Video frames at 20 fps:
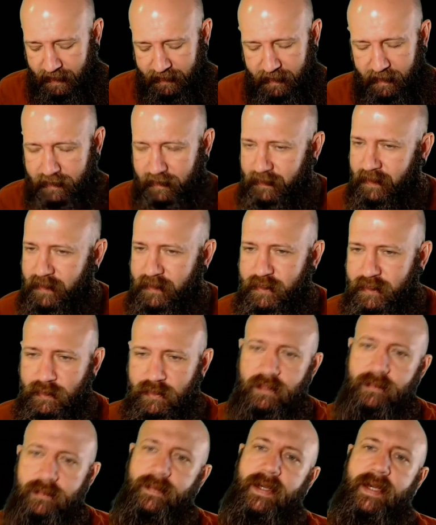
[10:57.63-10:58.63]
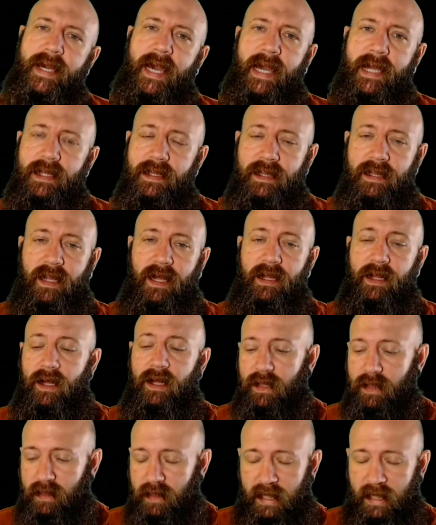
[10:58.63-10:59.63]
and this used to be a
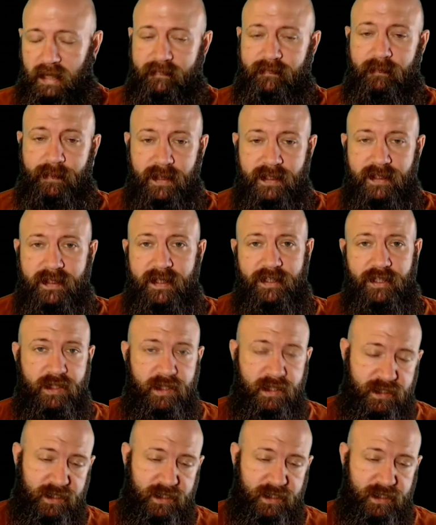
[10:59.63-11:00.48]
left position.